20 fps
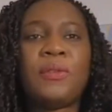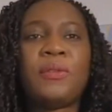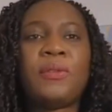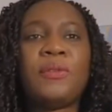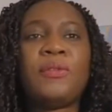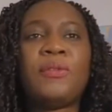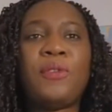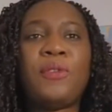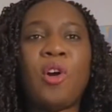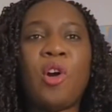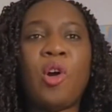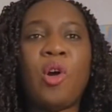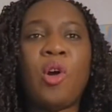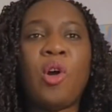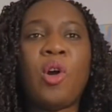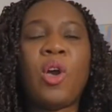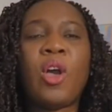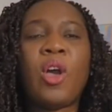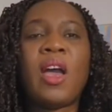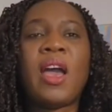for
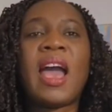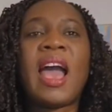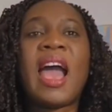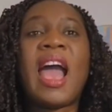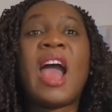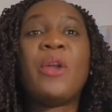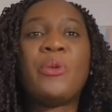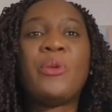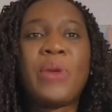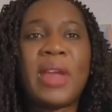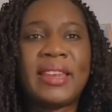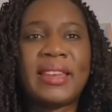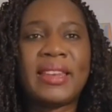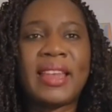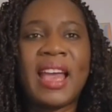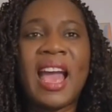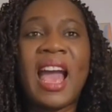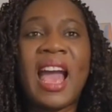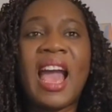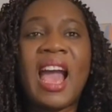RN
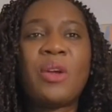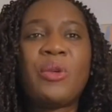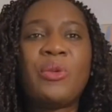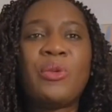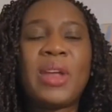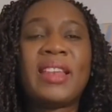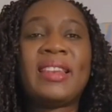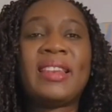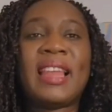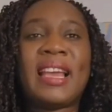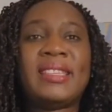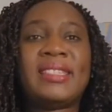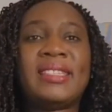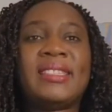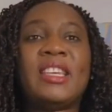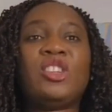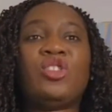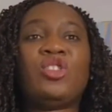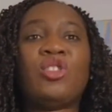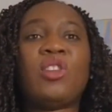
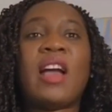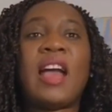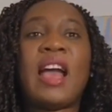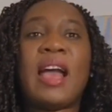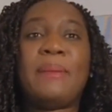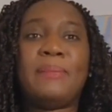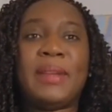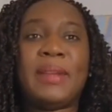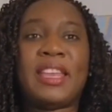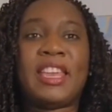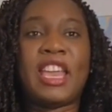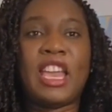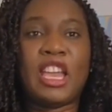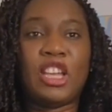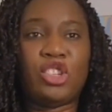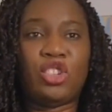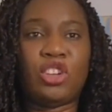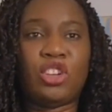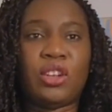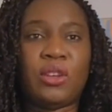licensure
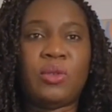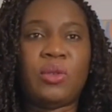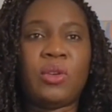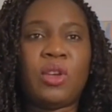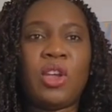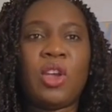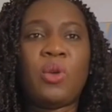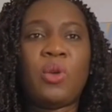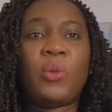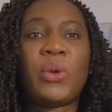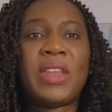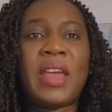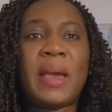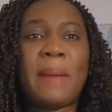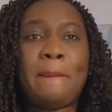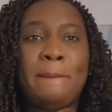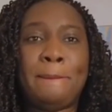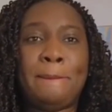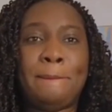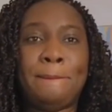application with
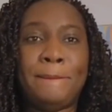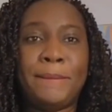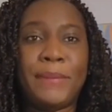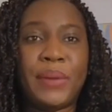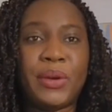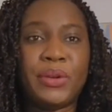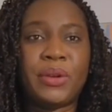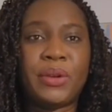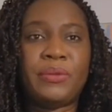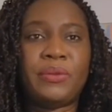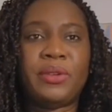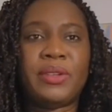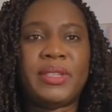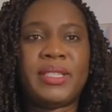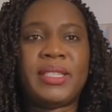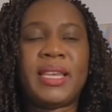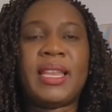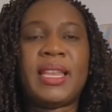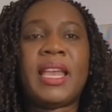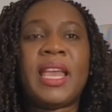that Board of
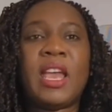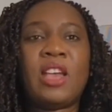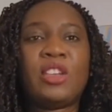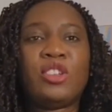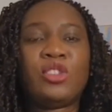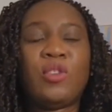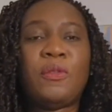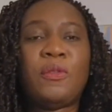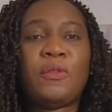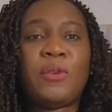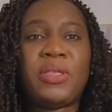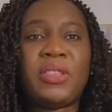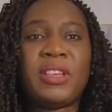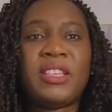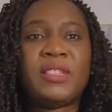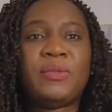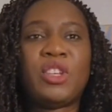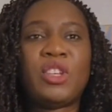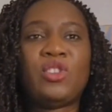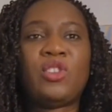Nursing. So for
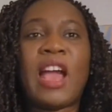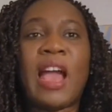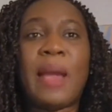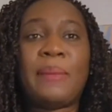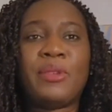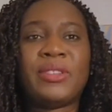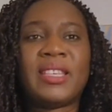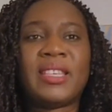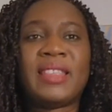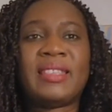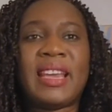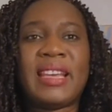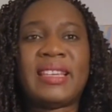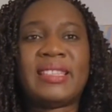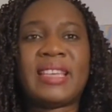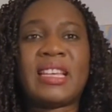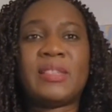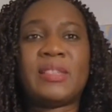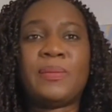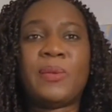this video, I'm using
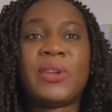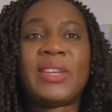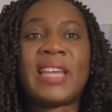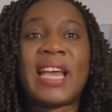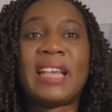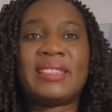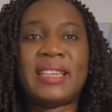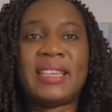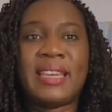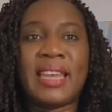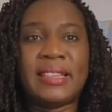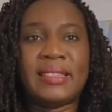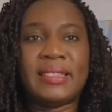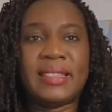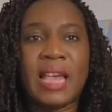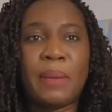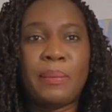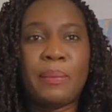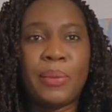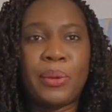Texas Board as an
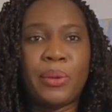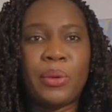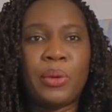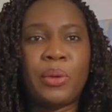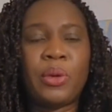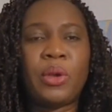example.